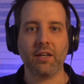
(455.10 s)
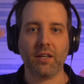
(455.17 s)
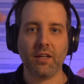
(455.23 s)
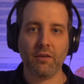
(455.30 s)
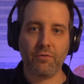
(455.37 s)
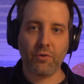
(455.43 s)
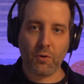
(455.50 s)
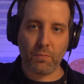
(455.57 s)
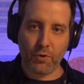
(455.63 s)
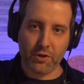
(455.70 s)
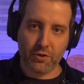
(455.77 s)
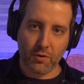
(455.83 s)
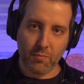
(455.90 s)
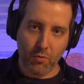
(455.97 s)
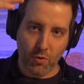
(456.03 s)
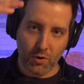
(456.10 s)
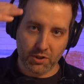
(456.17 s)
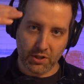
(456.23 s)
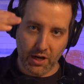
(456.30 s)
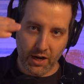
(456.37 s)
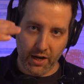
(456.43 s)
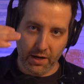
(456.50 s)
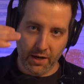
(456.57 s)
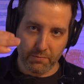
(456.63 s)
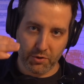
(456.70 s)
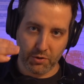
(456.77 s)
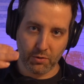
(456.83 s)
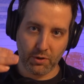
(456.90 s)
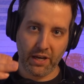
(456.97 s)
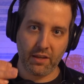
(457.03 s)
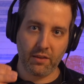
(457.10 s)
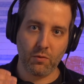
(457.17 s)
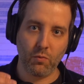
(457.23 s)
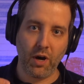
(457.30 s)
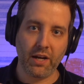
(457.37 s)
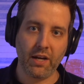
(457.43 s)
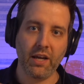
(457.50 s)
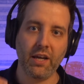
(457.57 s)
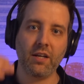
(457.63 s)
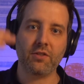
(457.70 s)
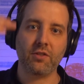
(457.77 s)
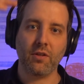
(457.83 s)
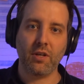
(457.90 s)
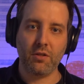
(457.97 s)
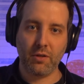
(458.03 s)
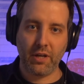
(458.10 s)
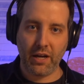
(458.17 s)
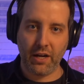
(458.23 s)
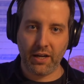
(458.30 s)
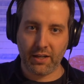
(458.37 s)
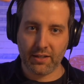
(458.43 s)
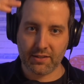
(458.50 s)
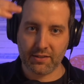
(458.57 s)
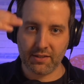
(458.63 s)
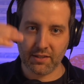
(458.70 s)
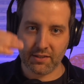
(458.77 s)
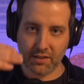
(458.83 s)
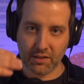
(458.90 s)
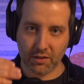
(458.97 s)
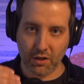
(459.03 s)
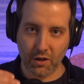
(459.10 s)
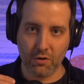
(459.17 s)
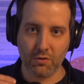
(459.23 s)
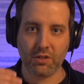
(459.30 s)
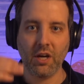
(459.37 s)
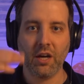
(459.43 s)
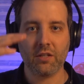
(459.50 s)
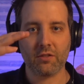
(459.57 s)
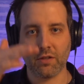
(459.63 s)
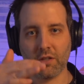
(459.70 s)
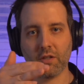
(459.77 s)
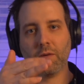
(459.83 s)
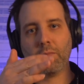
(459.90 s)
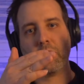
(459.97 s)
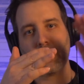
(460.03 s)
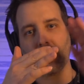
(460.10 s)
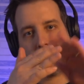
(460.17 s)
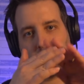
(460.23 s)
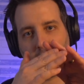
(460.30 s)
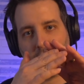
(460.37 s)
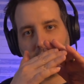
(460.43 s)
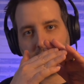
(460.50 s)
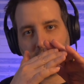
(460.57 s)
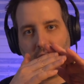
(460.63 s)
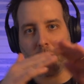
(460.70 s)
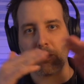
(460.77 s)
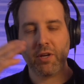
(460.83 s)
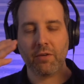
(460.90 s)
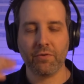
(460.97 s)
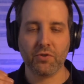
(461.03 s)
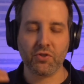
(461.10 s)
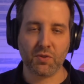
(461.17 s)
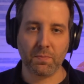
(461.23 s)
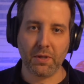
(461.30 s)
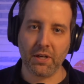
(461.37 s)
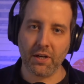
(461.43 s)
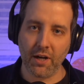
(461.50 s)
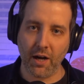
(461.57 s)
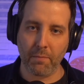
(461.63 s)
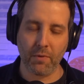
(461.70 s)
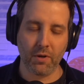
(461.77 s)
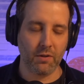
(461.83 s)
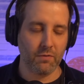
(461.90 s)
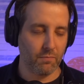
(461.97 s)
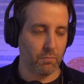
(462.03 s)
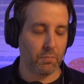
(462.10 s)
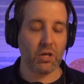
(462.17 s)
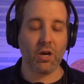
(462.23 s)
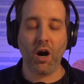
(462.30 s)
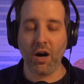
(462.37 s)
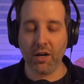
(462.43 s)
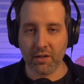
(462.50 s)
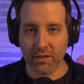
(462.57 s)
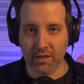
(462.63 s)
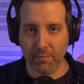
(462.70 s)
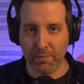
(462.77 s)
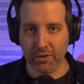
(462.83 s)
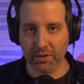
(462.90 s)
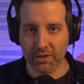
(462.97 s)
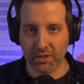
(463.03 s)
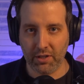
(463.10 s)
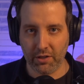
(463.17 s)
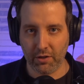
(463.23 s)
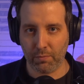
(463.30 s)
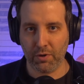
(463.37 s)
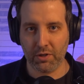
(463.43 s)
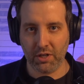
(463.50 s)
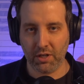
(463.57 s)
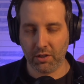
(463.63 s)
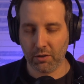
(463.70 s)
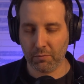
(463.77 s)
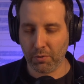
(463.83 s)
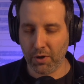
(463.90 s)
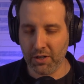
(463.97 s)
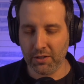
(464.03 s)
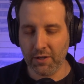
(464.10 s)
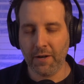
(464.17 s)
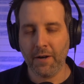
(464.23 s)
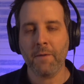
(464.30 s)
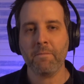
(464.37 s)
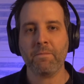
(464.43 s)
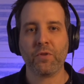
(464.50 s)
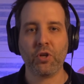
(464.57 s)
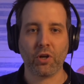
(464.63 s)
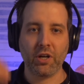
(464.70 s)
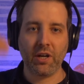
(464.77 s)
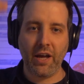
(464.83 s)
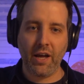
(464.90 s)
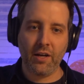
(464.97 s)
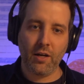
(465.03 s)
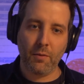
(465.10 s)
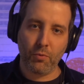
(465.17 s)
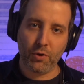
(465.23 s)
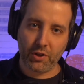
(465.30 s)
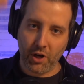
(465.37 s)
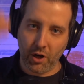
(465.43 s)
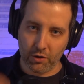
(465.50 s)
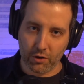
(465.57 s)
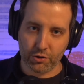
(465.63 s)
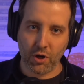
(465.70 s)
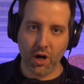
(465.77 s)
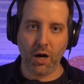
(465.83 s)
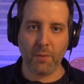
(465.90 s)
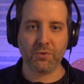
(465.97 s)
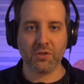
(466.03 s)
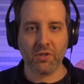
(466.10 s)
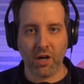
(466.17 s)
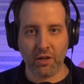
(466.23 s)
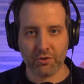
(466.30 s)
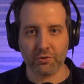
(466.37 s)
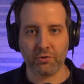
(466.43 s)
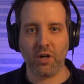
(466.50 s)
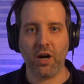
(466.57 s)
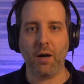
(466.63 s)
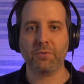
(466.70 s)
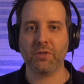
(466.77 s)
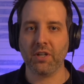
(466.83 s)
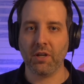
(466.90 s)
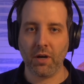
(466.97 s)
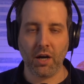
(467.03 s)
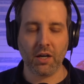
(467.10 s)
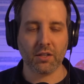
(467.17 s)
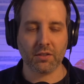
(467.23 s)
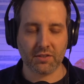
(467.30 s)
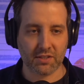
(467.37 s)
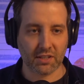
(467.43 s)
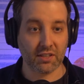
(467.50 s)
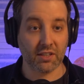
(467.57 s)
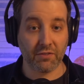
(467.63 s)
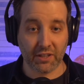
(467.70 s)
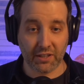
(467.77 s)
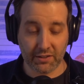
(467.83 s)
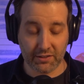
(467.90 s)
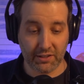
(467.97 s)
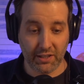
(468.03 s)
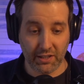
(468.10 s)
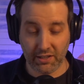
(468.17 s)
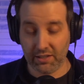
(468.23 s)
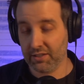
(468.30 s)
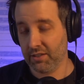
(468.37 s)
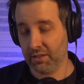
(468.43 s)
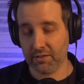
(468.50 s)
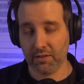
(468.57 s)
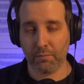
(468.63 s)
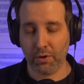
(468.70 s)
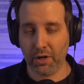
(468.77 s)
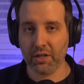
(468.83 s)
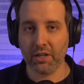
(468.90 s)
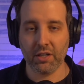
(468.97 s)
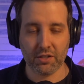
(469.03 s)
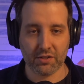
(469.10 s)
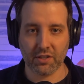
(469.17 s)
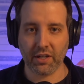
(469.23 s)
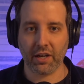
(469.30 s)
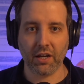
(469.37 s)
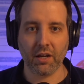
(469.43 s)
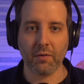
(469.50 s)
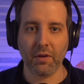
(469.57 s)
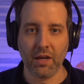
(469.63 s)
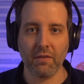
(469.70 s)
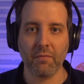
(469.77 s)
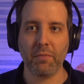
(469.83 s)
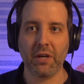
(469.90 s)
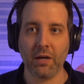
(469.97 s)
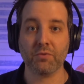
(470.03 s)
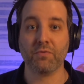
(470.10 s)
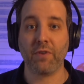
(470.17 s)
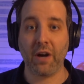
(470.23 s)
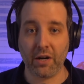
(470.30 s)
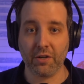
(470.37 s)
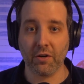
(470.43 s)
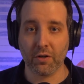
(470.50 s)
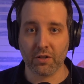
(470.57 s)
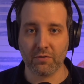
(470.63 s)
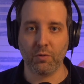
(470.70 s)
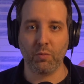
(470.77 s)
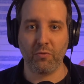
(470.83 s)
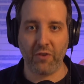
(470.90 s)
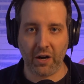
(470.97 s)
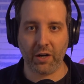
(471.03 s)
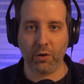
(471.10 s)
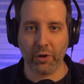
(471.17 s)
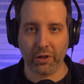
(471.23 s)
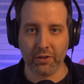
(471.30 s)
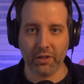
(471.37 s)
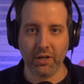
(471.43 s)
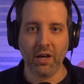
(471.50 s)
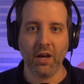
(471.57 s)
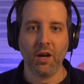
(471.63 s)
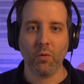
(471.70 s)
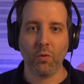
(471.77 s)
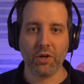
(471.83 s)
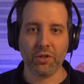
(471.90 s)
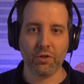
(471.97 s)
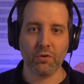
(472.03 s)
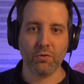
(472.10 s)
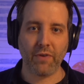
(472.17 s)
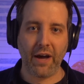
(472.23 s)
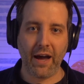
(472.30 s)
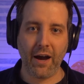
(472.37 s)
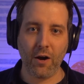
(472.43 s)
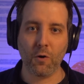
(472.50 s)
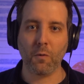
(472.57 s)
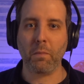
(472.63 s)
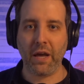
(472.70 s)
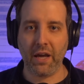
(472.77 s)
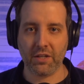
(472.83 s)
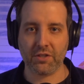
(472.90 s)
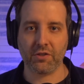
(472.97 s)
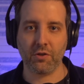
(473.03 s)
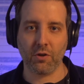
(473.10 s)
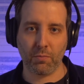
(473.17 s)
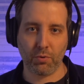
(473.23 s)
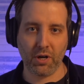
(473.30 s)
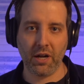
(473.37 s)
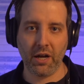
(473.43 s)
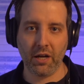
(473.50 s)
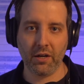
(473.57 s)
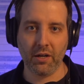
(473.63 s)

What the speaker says: Give your printer more time to lay the white ink so that you get a consistent coat so that you can put your color on top. If you speed it up beyond the ability that your printhead can print, you're going to end up with color drops, nozzle drops, and a significantly inconsistent print. It's like it becomes very noticeable very quickly when you've outpaced your printhead.